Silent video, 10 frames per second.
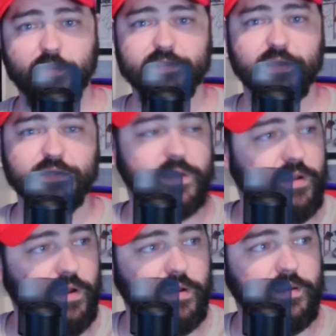There's
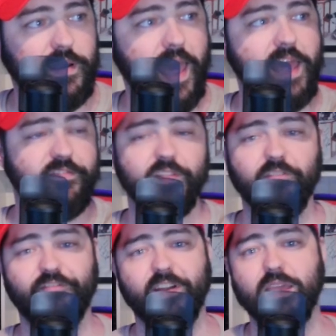a handful
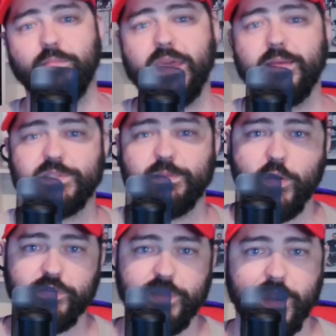of funny memes
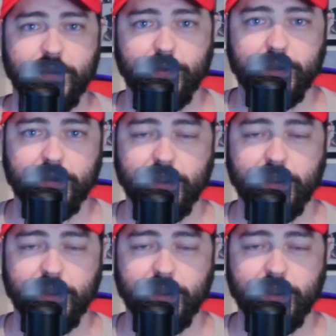about there where